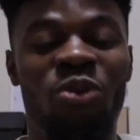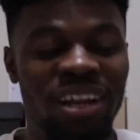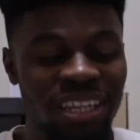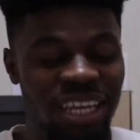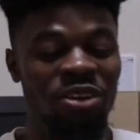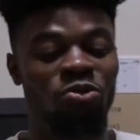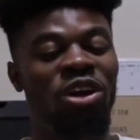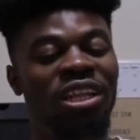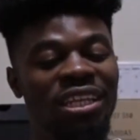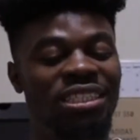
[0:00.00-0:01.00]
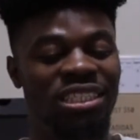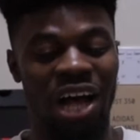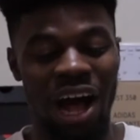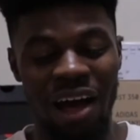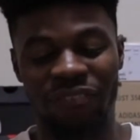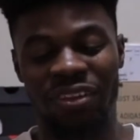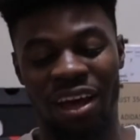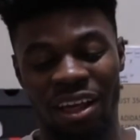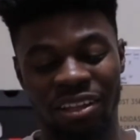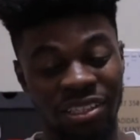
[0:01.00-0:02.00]
really soft
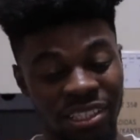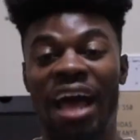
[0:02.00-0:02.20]
colors.